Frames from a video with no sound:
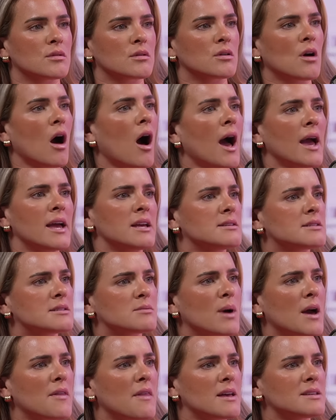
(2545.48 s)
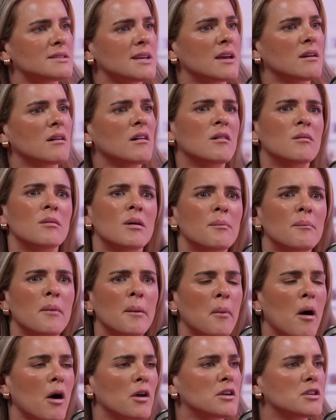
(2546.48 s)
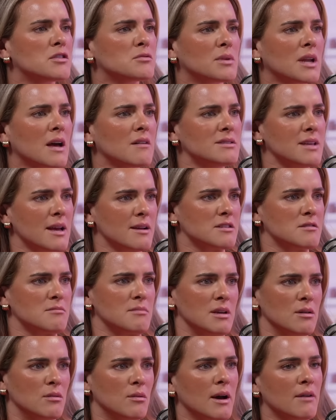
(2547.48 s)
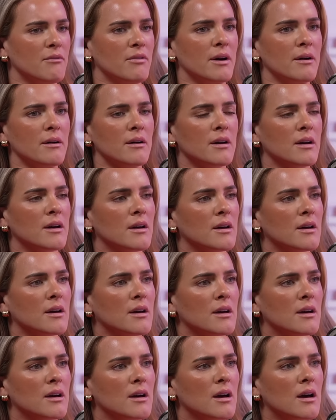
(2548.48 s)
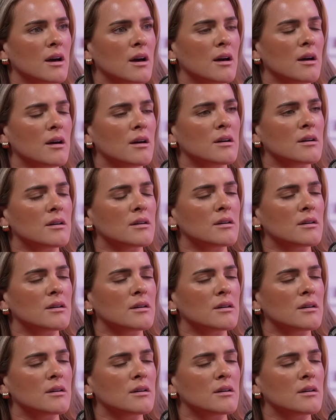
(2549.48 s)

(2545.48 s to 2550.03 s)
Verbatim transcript: guys where they're saying, oh, my, my partner doesn't want to have sex with me or whatever. But it also